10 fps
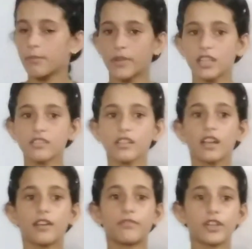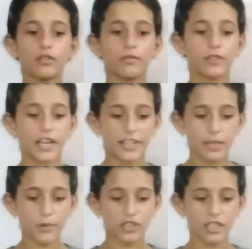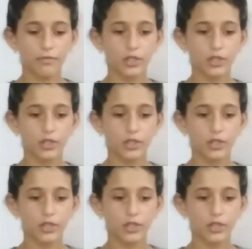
Means 80%